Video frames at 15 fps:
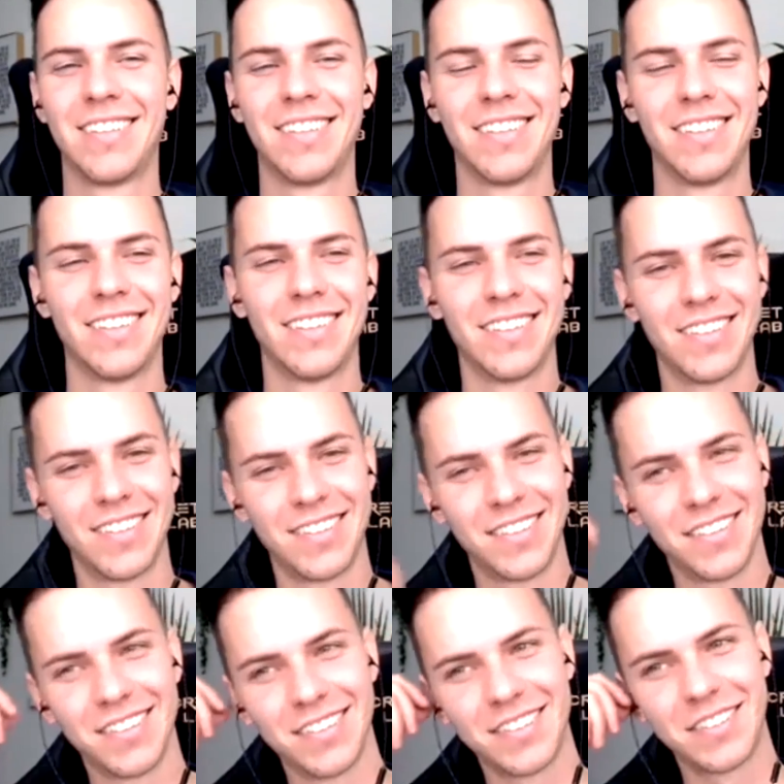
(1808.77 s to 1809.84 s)

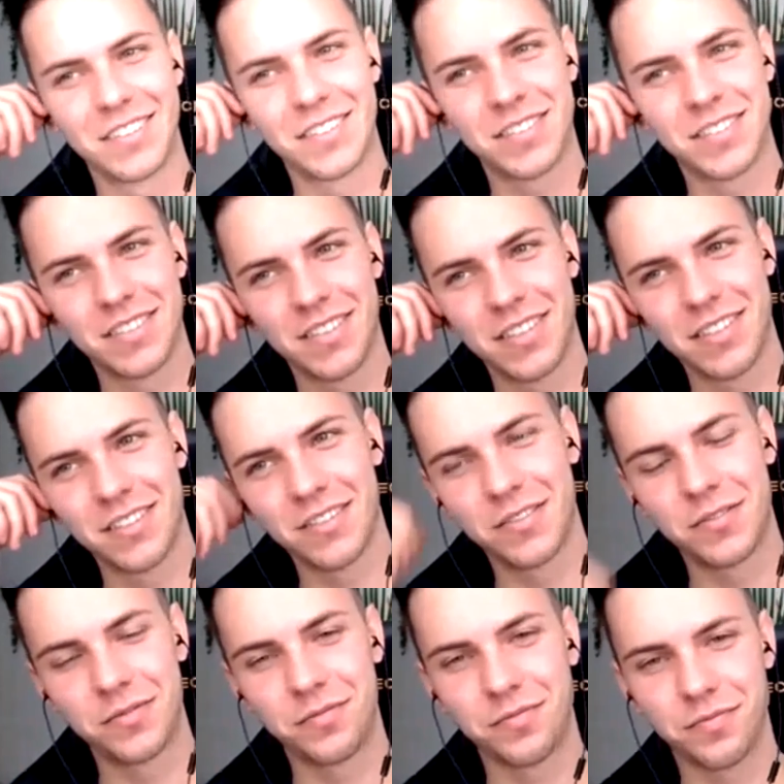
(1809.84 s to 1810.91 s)

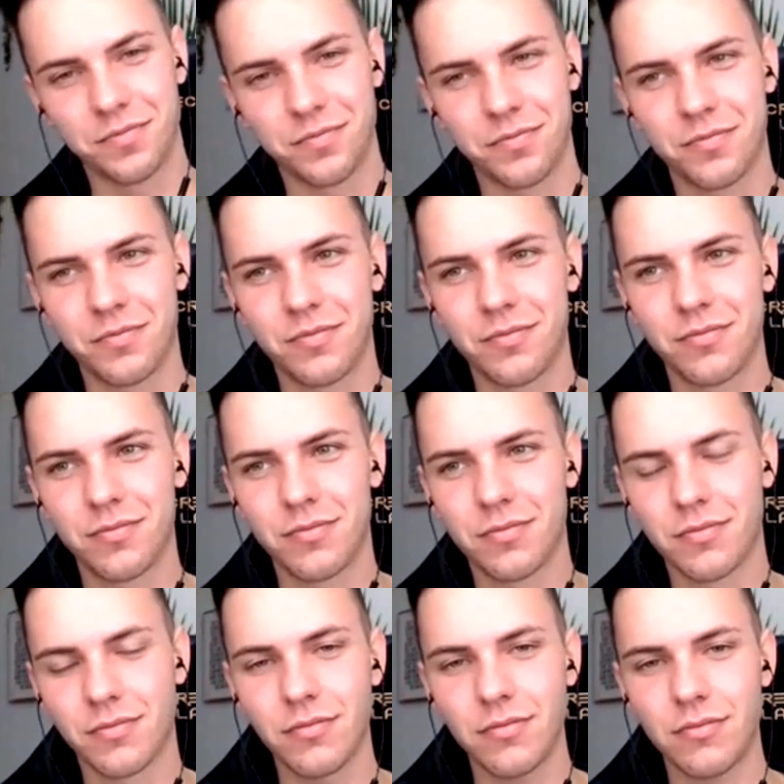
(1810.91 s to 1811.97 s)

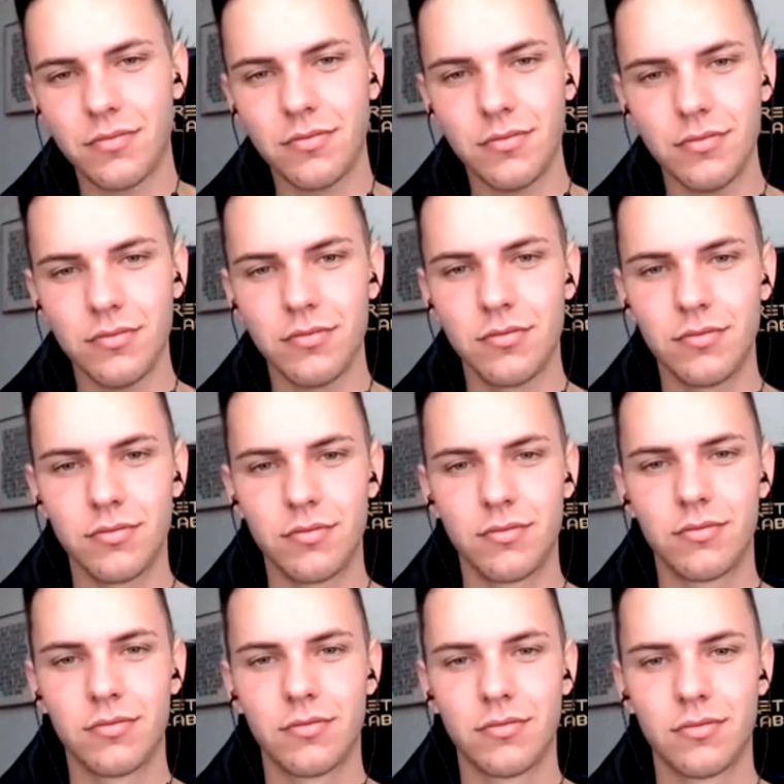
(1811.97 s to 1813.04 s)

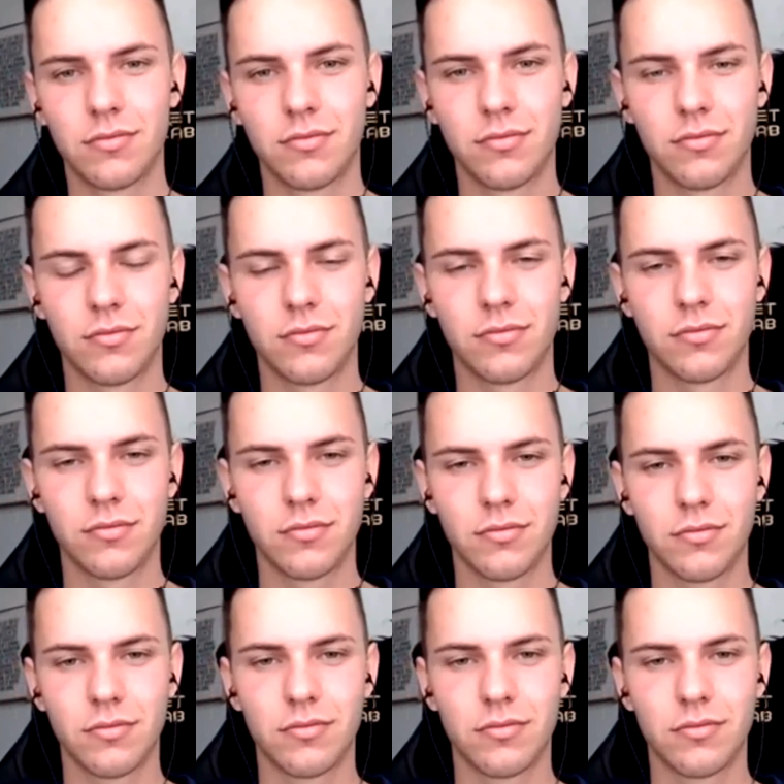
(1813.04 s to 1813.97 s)
The person shown says nothing.